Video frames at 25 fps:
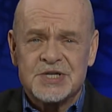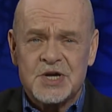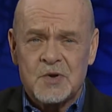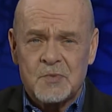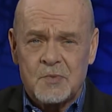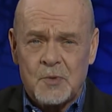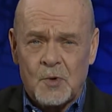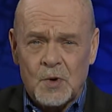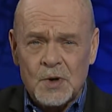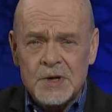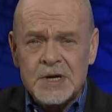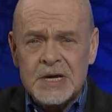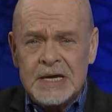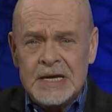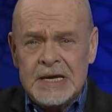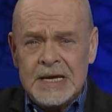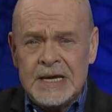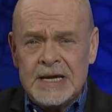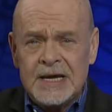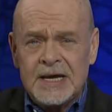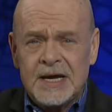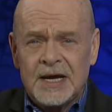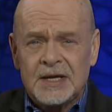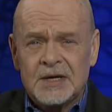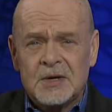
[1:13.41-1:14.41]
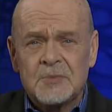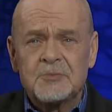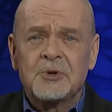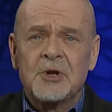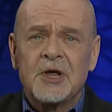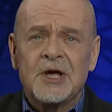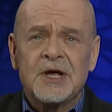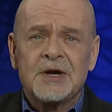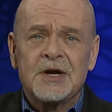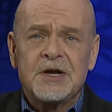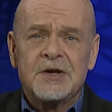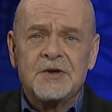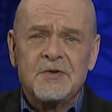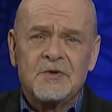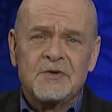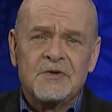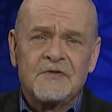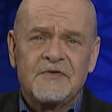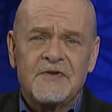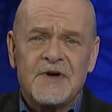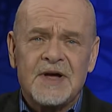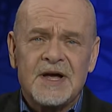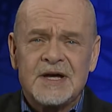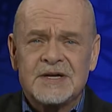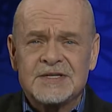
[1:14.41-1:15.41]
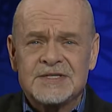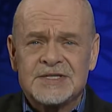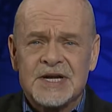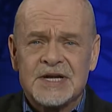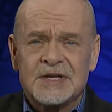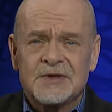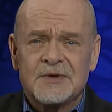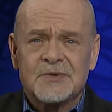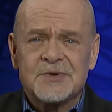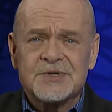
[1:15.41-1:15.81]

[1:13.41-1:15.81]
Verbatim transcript: airport, and a plan to unify St.